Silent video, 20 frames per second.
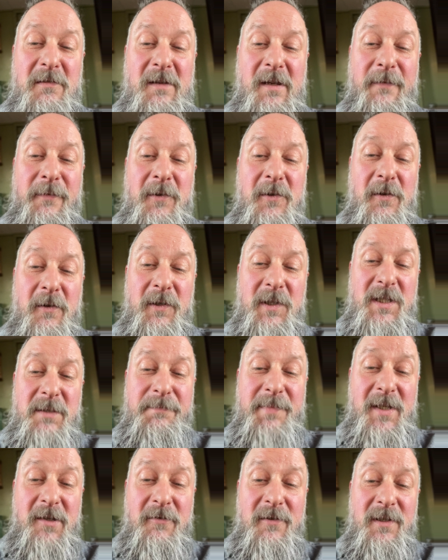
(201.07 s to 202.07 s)
If you're not
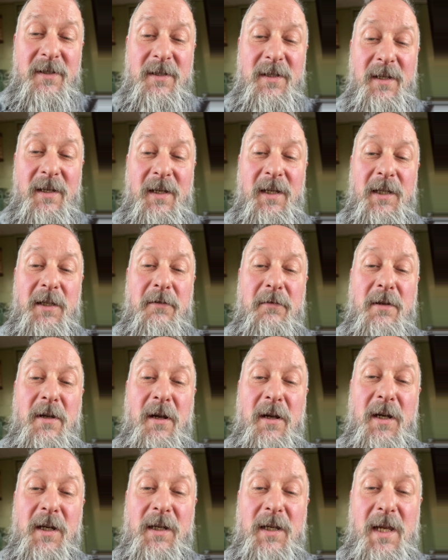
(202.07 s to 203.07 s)
experiencing it, you
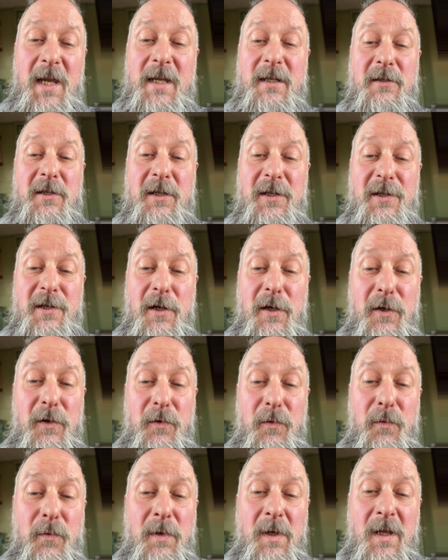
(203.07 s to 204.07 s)
can't get to
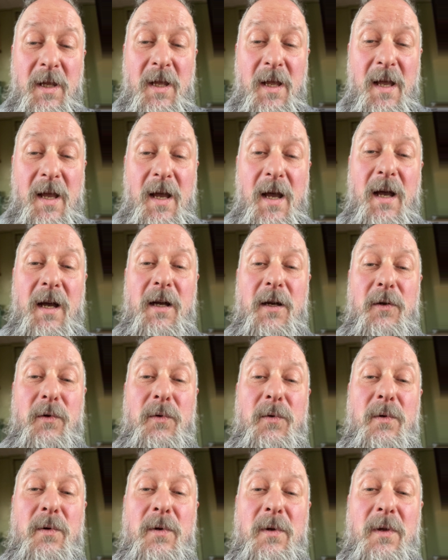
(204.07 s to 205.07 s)
know how